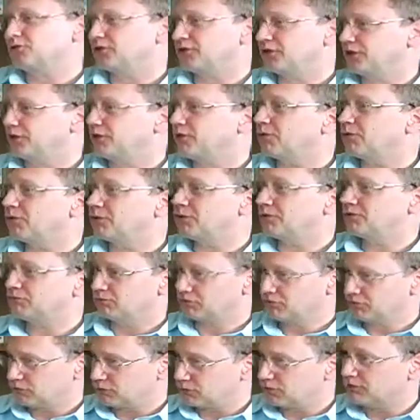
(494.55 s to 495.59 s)
We're the only
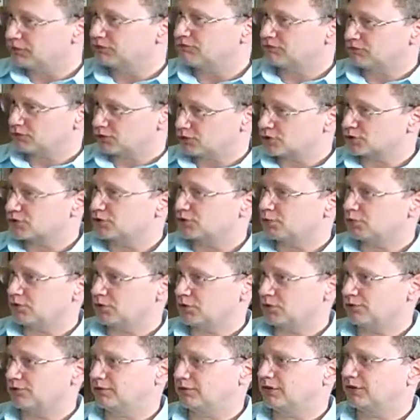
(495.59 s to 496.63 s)
fully virtual
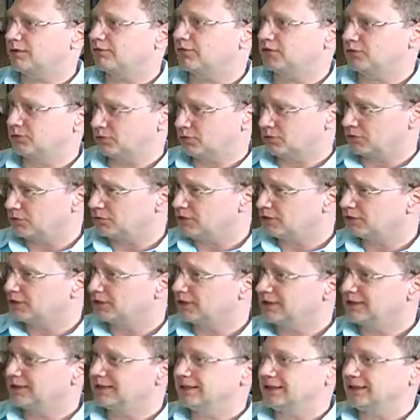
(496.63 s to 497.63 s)
program in the world.